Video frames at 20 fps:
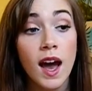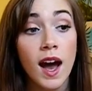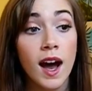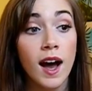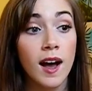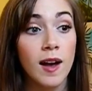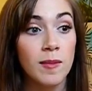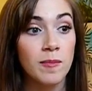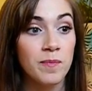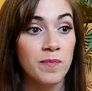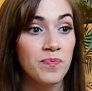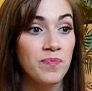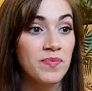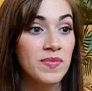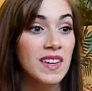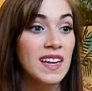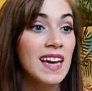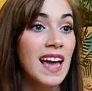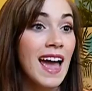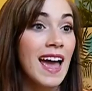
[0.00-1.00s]
And
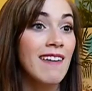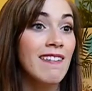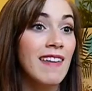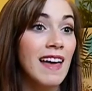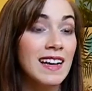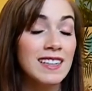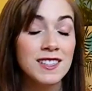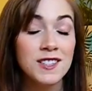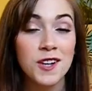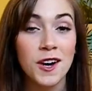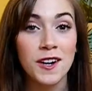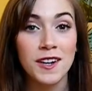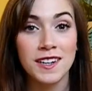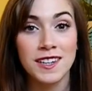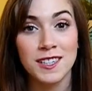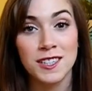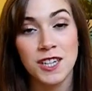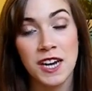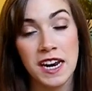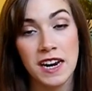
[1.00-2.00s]
that
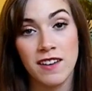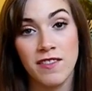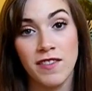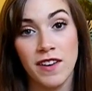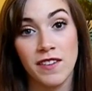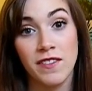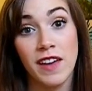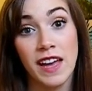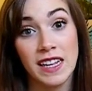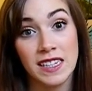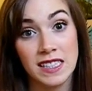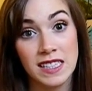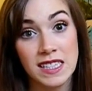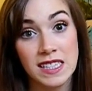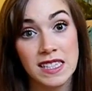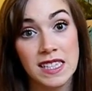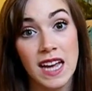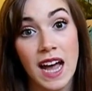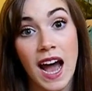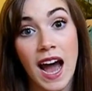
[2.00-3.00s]
started a chain of
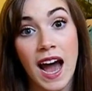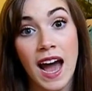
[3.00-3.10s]
events.